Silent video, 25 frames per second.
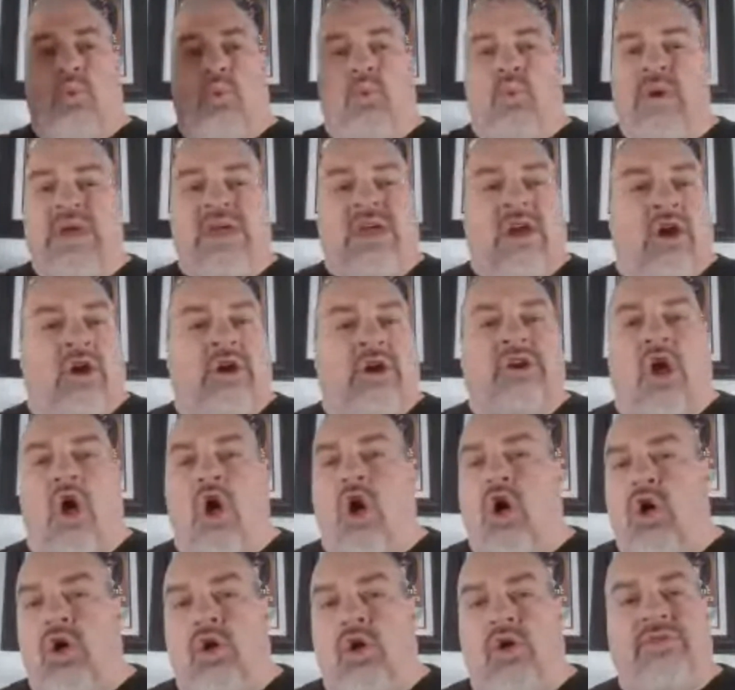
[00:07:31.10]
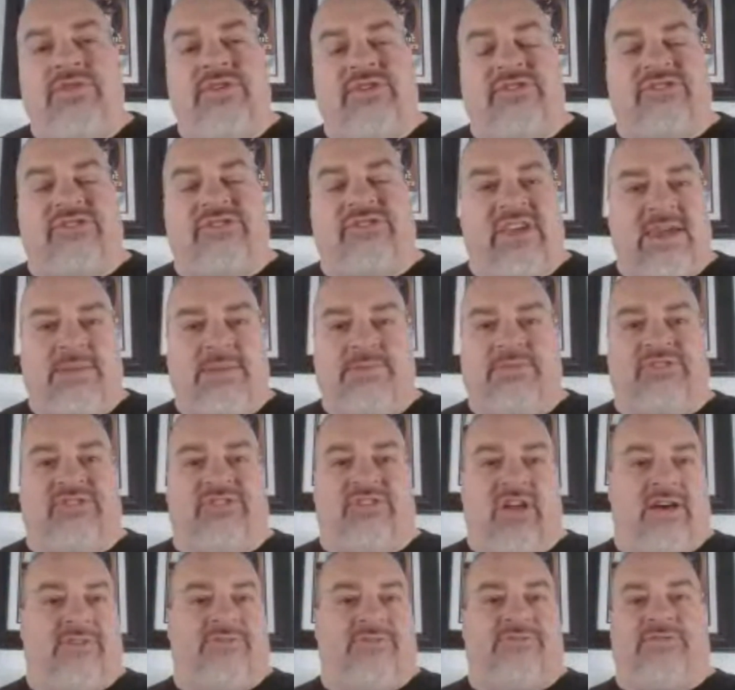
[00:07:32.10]
We heard all the same
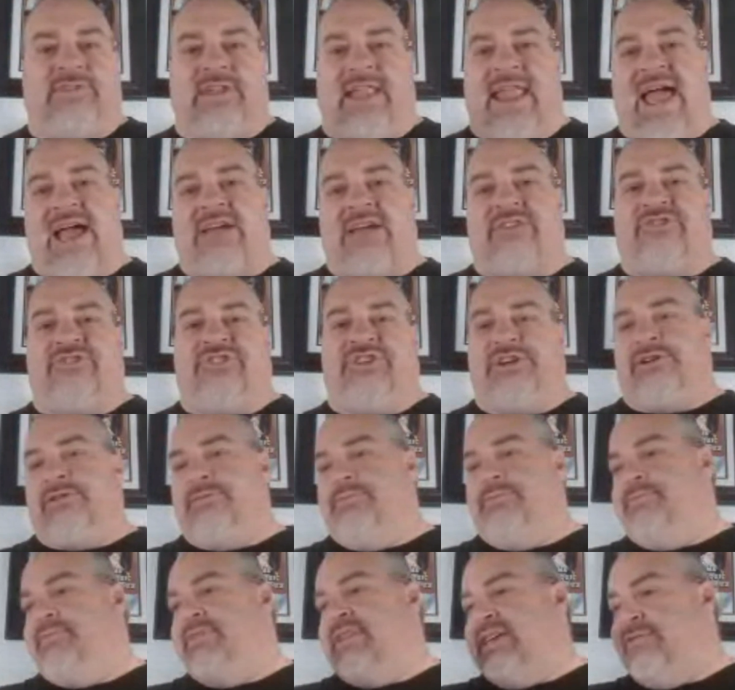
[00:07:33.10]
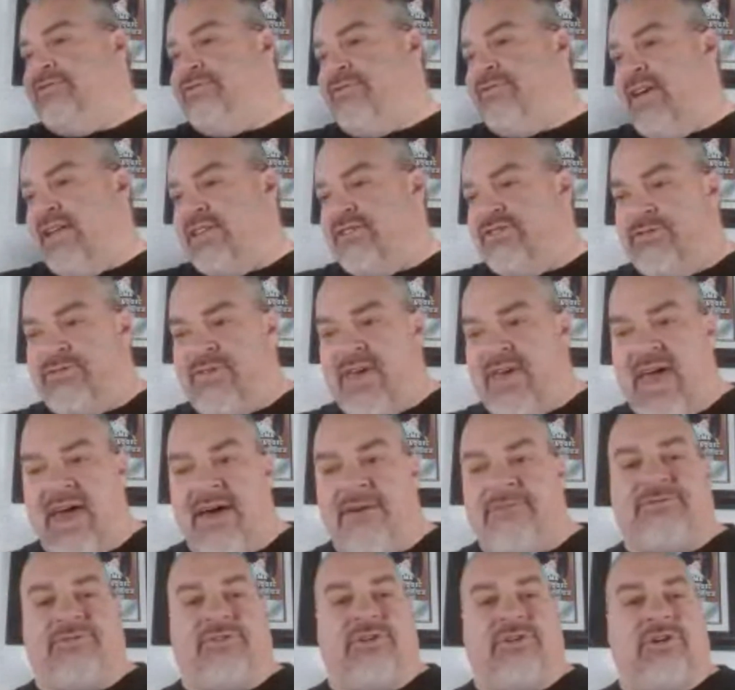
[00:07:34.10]
stuff last year defensive
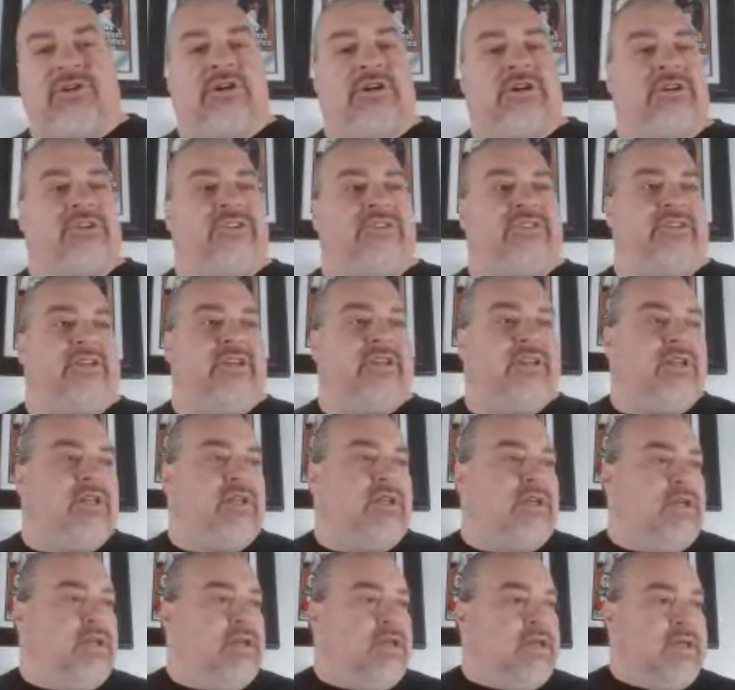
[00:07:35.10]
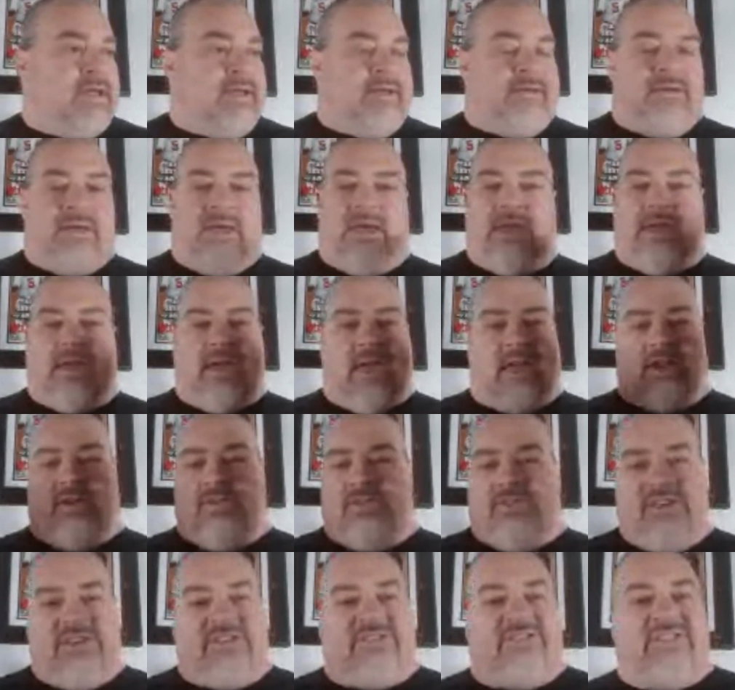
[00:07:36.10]
effort, you know,
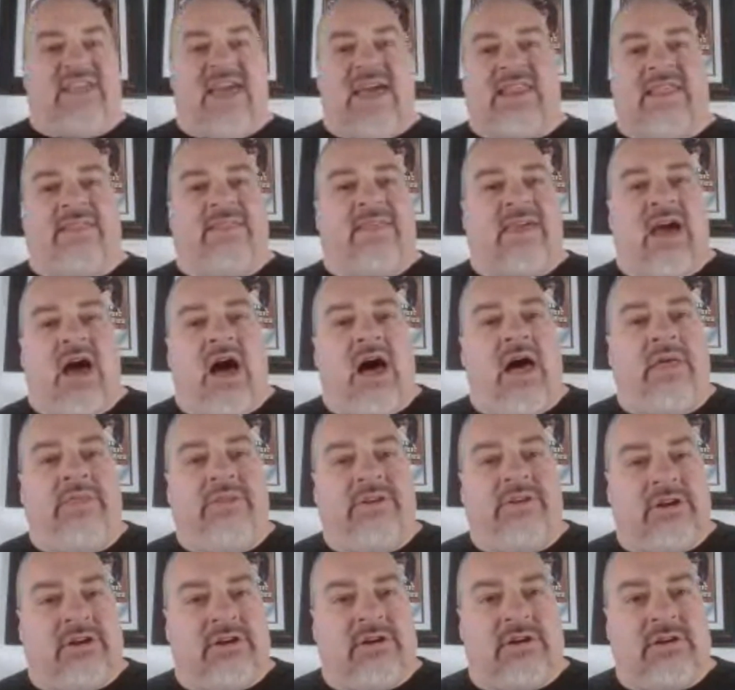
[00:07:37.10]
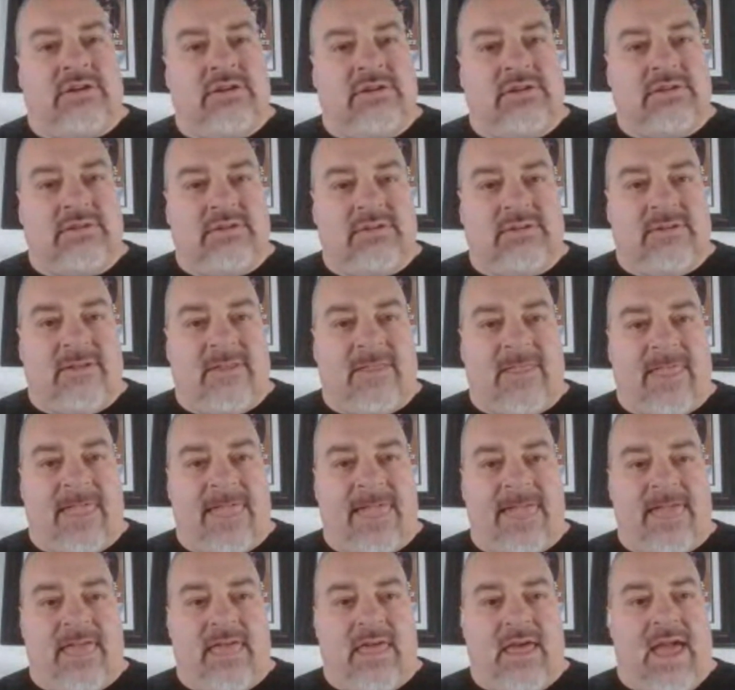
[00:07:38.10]
this, that, and the other.
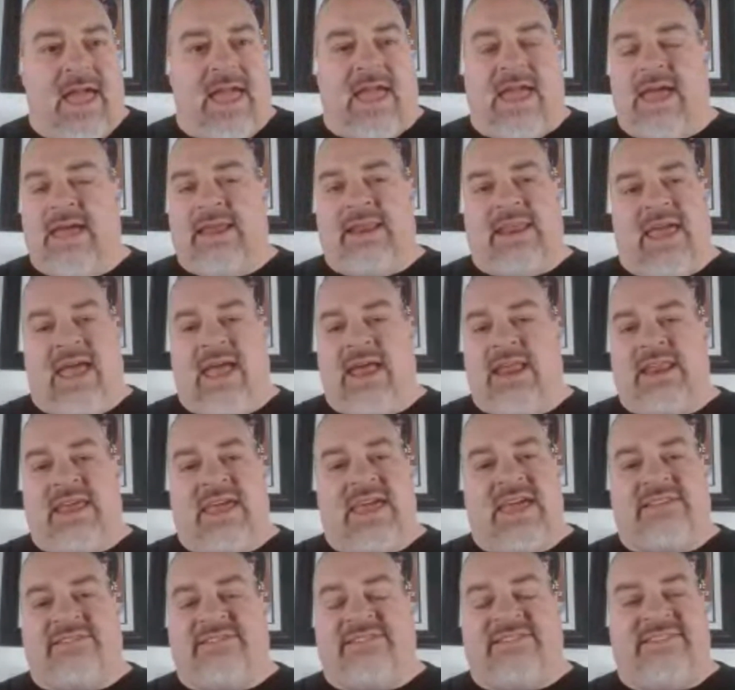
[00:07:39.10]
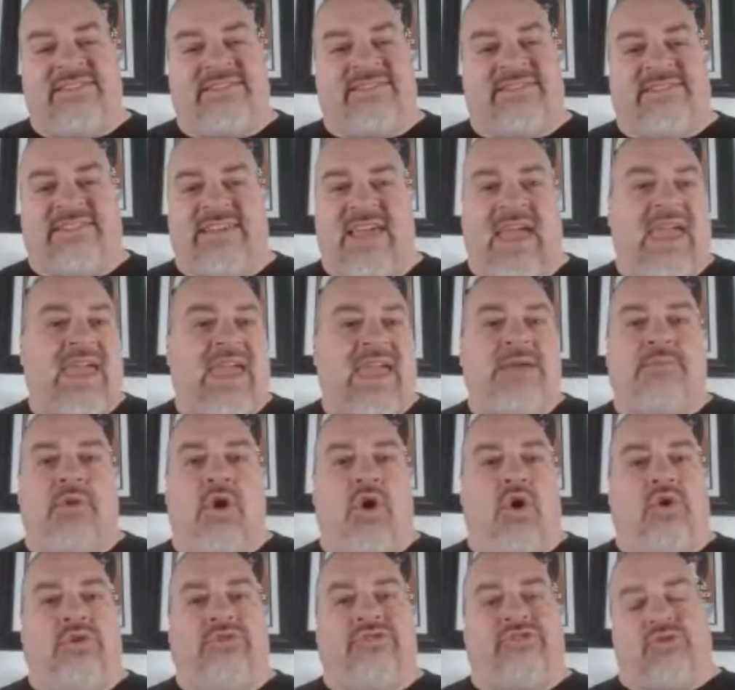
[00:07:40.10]
And, and it's the same
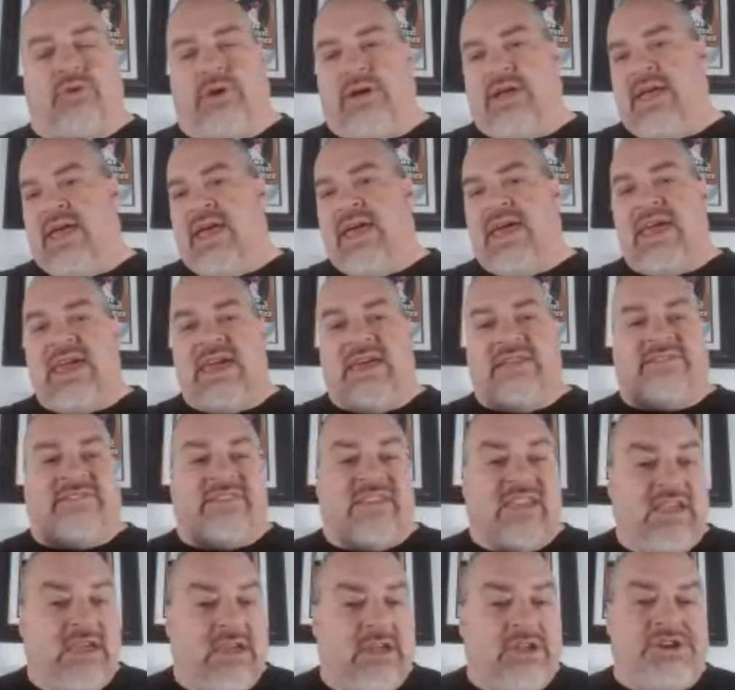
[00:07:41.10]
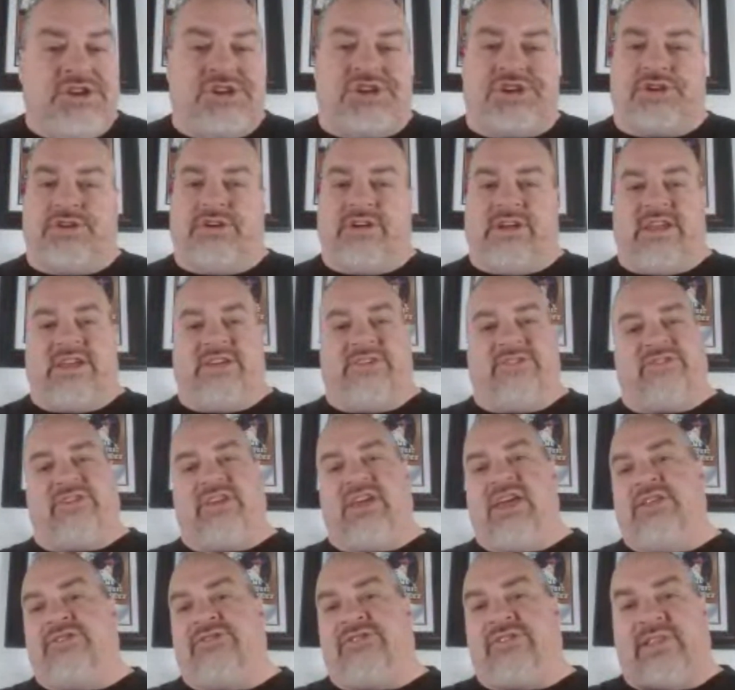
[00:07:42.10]
old story it's injuries,
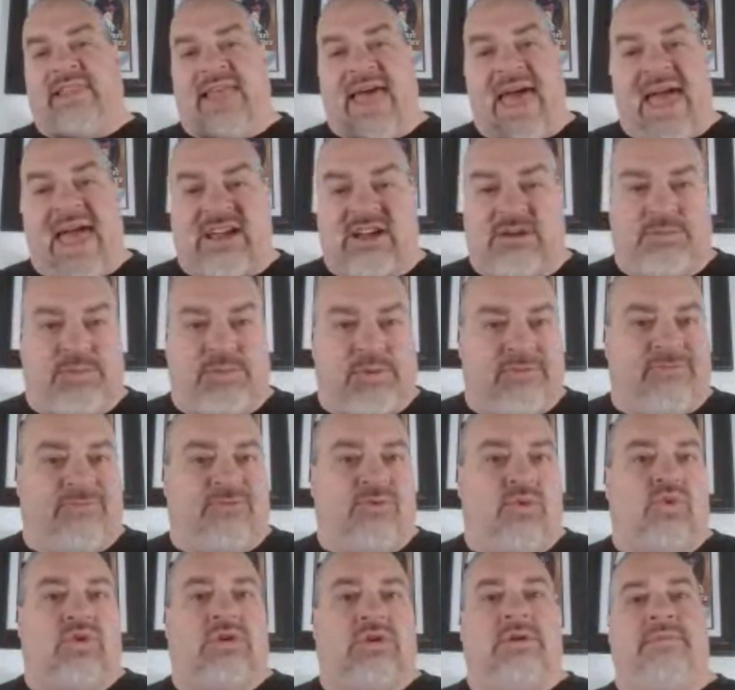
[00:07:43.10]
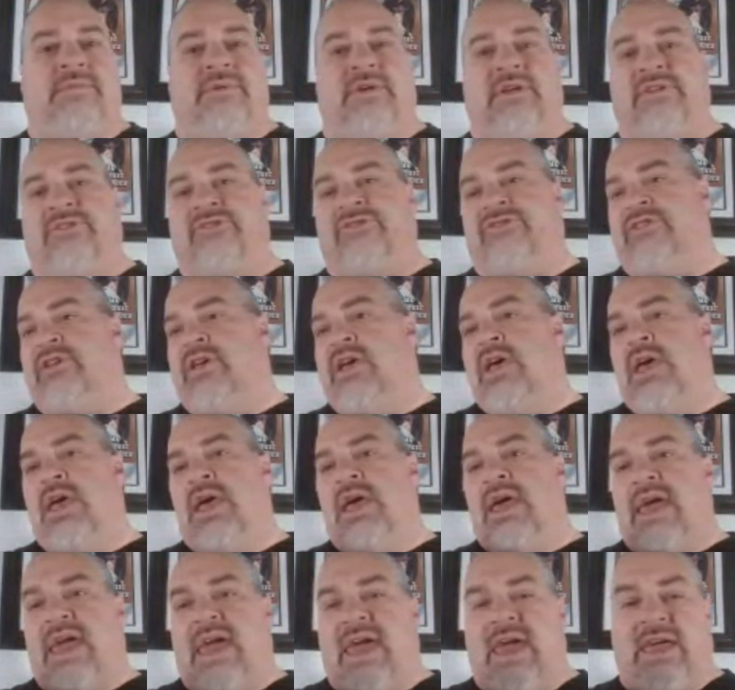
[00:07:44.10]
it's lack of performance,
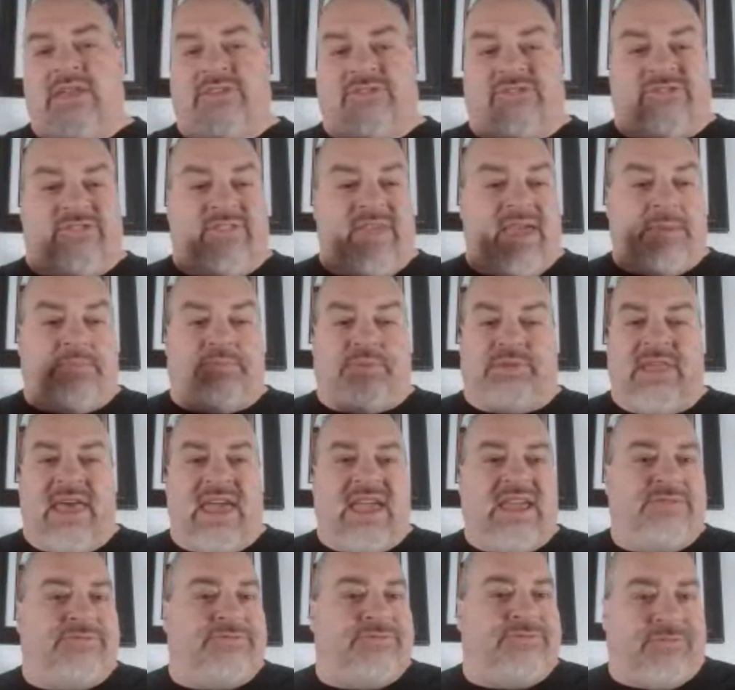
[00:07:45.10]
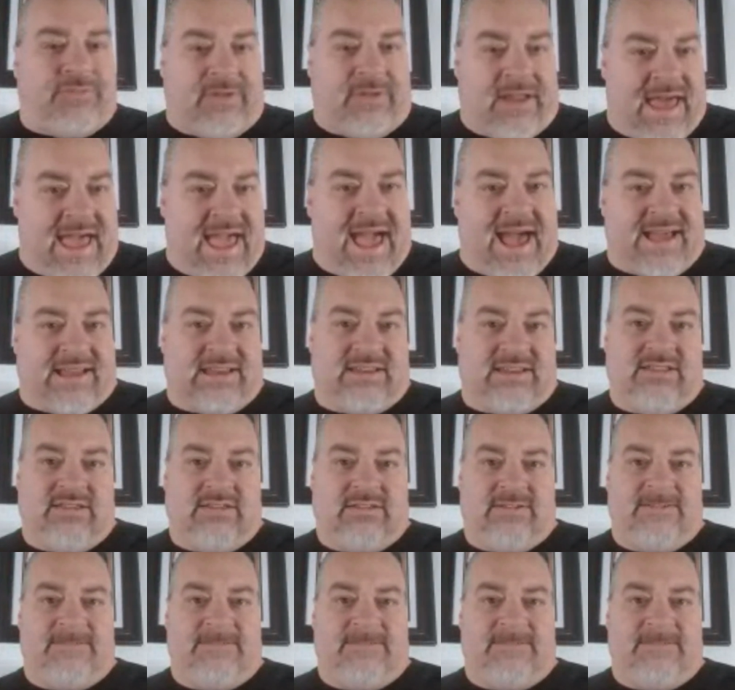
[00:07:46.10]
it's they played flat.